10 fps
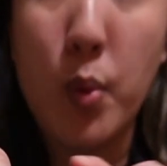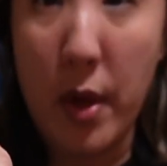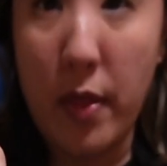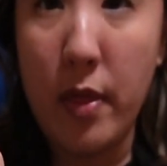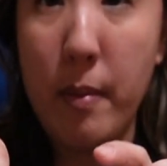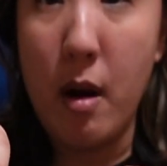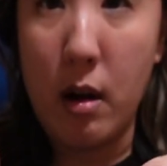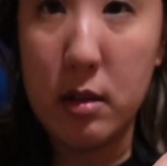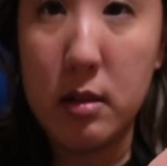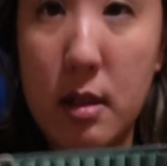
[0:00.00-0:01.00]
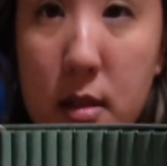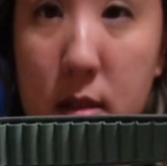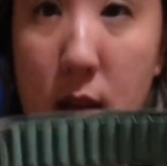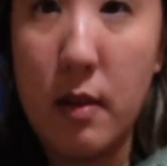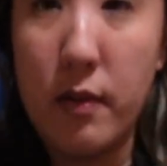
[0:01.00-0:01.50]
with the box
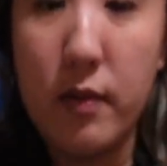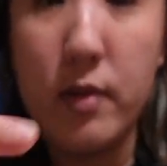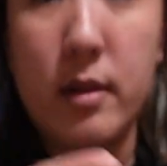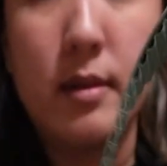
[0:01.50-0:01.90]
itself,